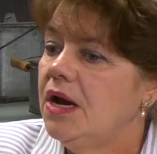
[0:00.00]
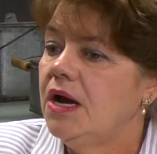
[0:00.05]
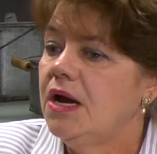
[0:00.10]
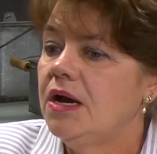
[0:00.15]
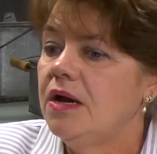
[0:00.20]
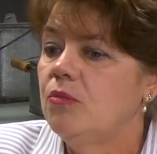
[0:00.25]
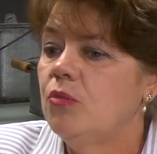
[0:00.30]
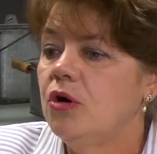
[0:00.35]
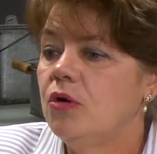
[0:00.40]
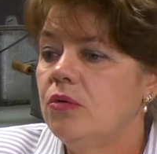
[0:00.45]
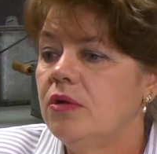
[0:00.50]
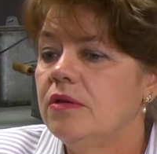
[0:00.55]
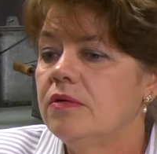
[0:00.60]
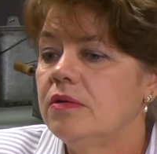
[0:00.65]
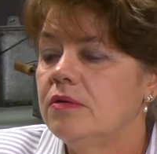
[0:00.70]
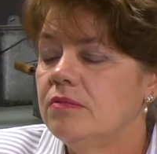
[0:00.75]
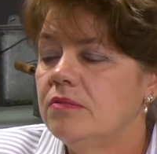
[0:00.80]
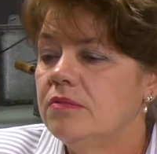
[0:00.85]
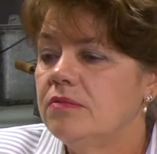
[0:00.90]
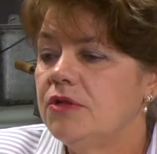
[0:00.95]
Well,
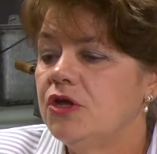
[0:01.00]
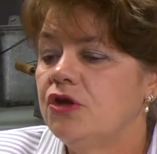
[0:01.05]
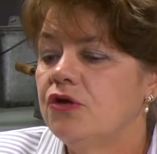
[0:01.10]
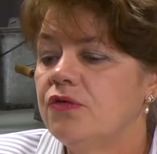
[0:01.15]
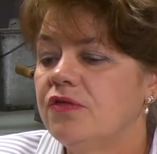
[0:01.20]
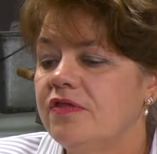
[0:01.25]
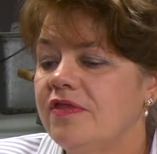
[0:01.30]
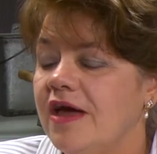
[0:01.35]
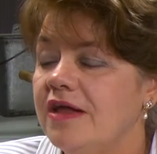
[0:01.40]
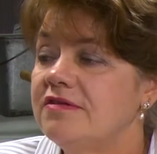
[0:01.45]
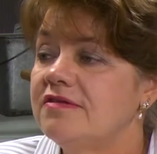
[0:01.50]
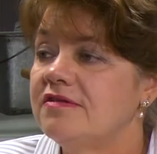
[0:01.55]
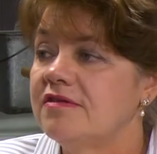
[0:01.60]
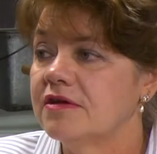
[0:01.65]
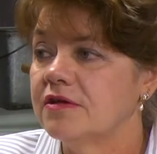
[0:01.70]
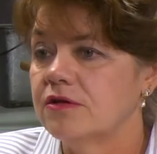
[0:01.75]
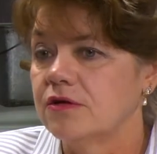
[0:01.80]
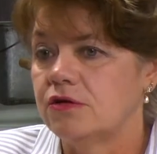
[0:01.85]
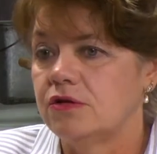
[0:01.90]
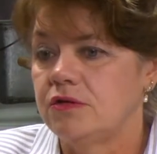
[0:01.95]
you know, that's
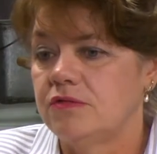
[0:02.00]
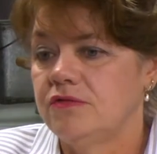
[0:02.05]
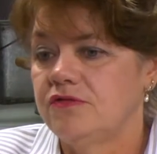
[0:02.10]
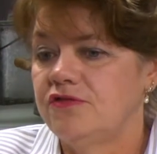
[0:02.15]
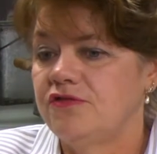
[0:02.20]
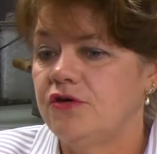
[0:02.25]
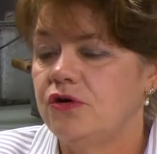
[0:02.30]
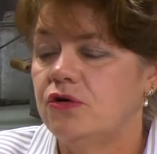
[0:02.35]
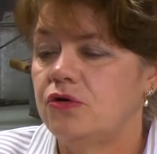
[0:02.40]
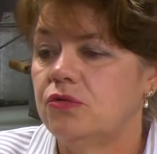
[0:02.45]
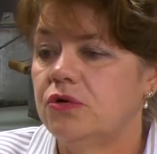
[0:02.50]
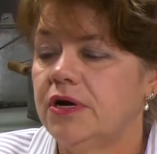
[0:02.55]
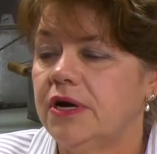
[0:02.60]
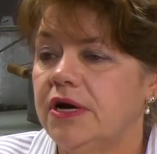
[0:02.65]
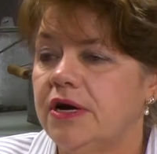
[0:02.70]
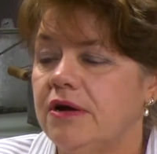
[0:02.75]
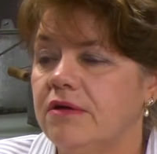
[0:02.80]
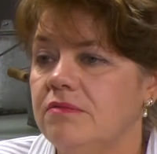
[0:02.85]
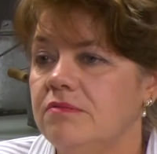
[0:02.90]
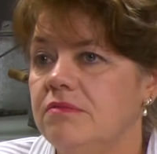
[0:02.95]
cyclical.
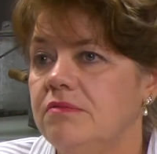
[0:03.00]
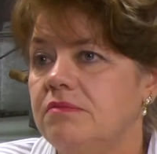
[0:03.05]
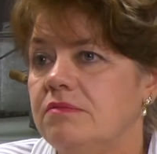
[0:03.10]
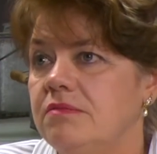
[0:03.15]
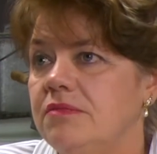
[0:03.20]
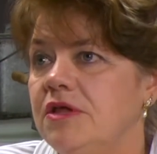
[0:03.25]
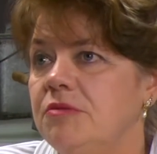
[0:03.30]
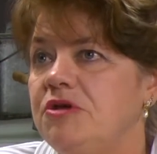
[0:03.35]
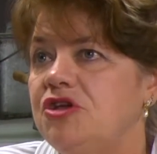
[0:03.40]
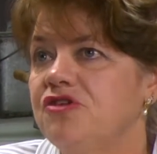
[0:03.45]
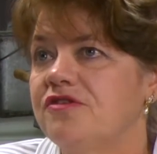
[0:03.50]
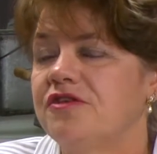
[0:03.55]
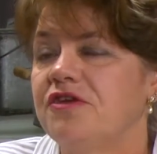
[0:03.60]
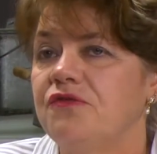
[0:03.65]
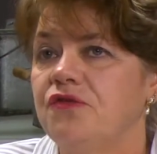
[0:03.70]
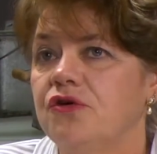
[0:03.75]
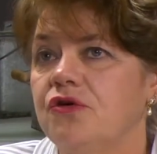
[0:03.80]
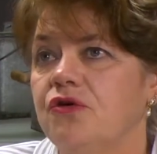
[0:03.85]
So let me just give